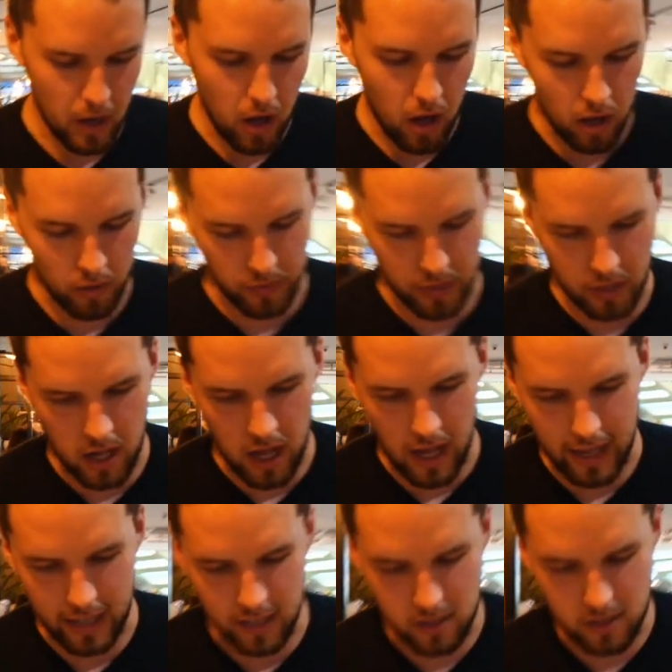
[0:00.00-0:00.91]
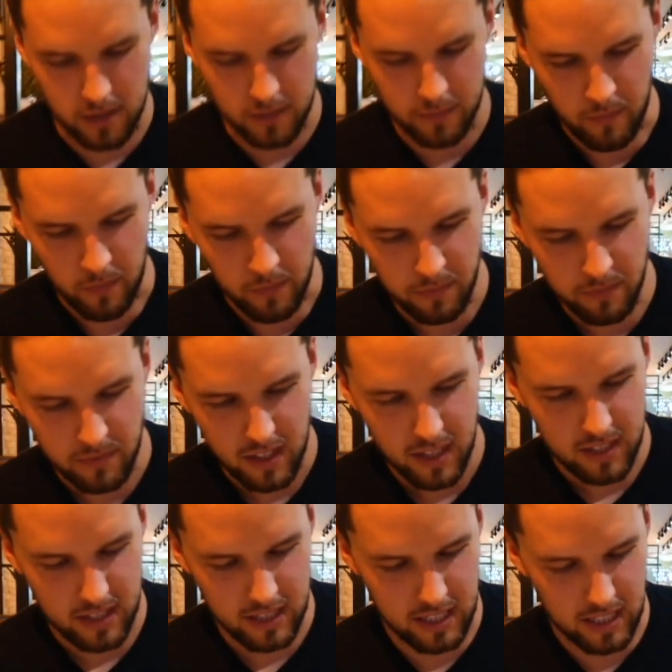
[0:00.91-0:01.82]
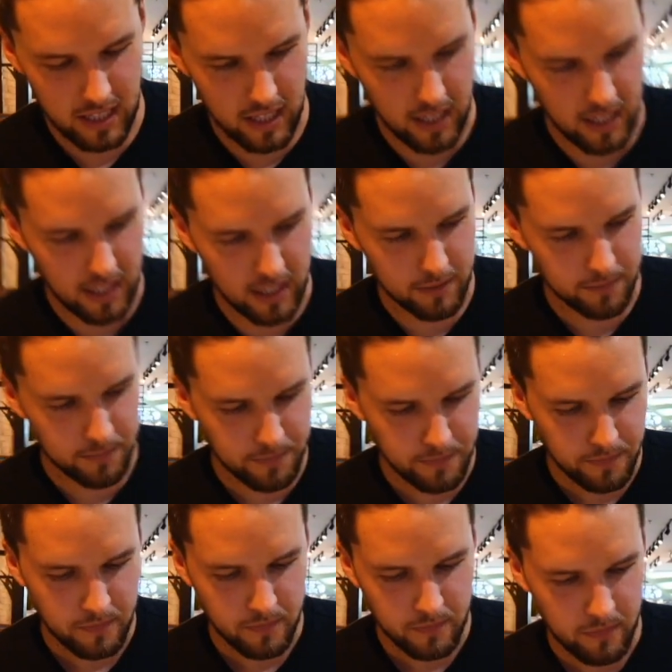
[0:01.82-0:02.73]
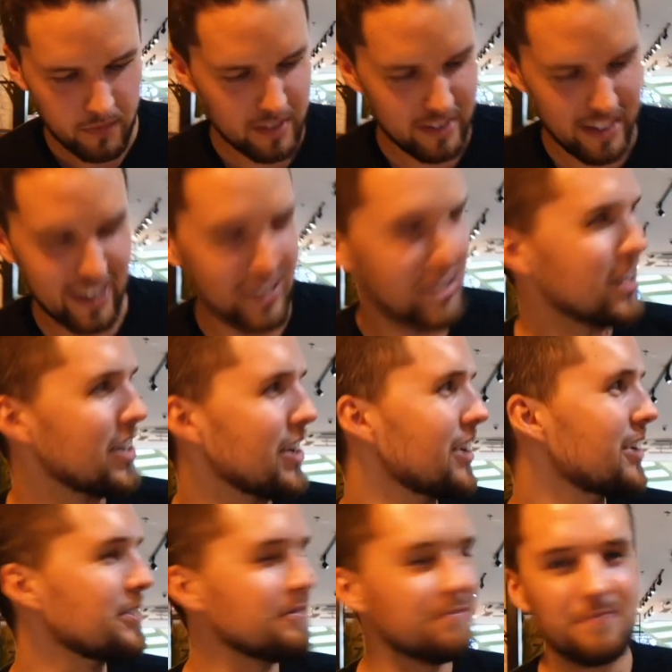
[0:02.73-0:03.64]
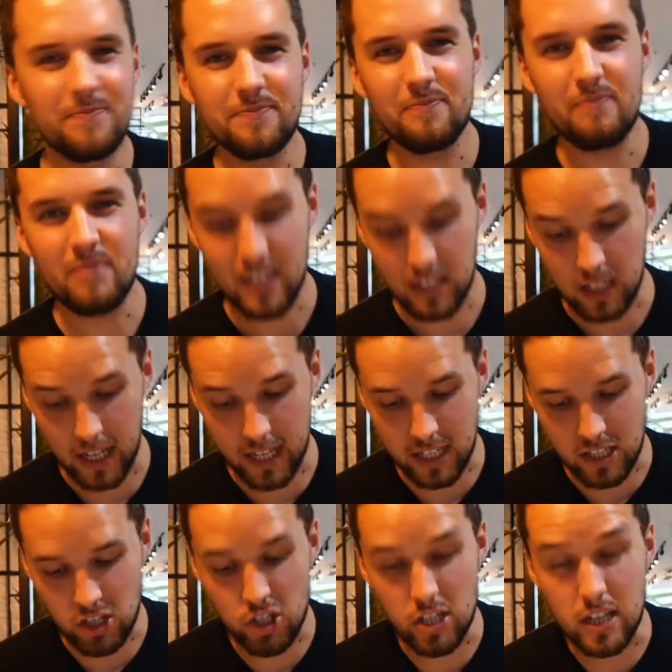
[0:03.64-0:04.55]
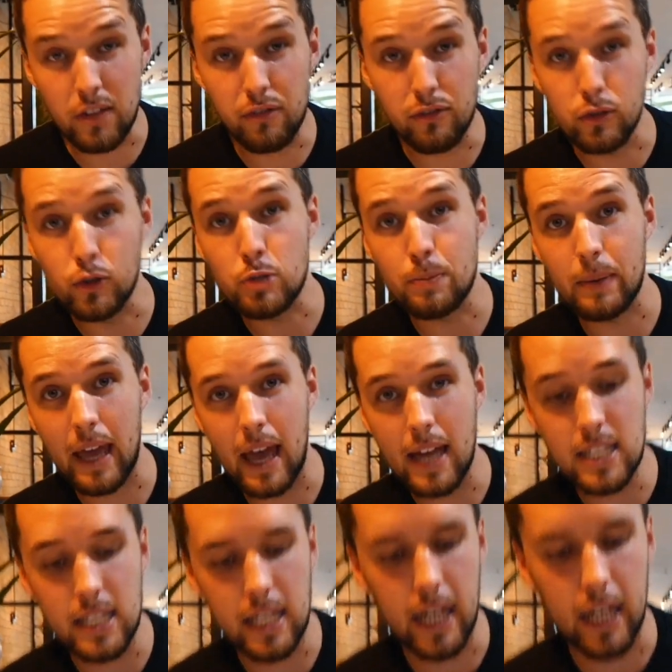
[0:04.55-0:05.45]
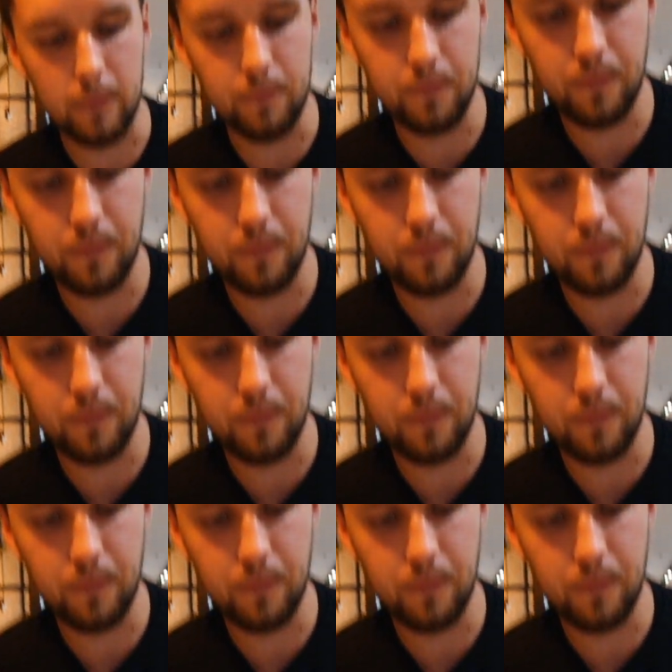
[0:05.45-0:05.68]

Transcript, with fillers: Oh, nice. The. Thank you. Like a seafood spaghetti here.